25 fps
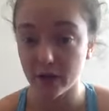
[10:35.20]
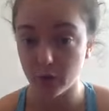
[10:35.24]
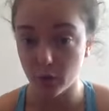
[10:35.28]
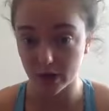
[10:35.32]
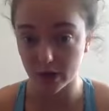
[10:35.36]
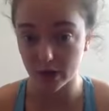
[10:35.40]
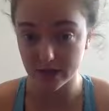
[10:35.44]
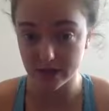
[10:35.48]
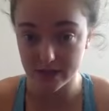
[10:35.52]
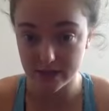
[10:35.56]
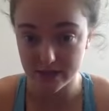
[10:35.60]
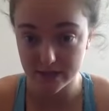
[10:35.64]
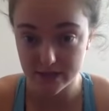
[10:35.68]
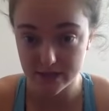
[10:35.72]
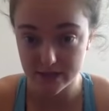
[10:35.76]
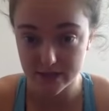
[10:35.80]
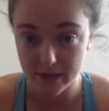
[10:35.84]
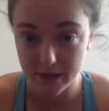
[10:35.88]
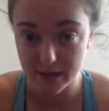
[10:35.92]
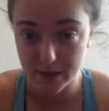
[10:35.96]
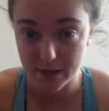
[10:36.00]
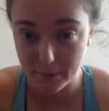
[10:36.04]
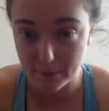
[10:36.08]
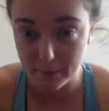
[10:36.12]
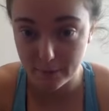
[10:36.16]
ones?
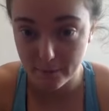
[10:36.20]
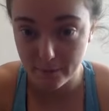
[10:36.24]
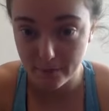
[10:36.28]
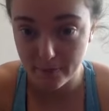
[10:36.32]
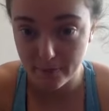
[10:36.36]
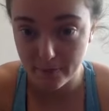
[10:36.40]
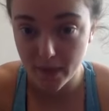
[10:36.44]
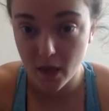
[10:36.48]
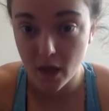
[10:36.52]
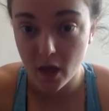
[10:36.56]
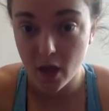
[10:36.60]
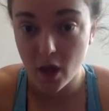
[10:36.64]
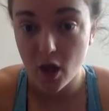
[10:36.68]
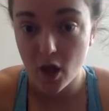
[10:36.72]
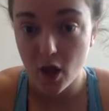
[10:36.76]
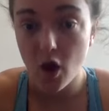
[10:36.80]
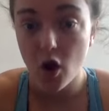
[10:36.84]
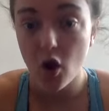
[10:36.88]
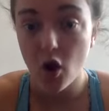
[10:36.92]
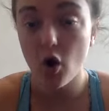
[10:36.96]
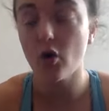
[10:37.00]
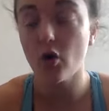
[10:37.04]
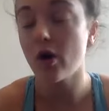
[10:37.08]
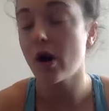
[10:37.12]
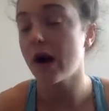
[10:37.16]
Yeah. Is
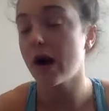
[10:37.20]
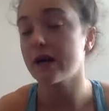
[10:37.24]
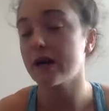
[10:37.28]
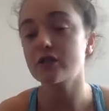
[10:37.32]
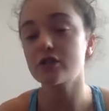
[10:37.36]
All it right. okay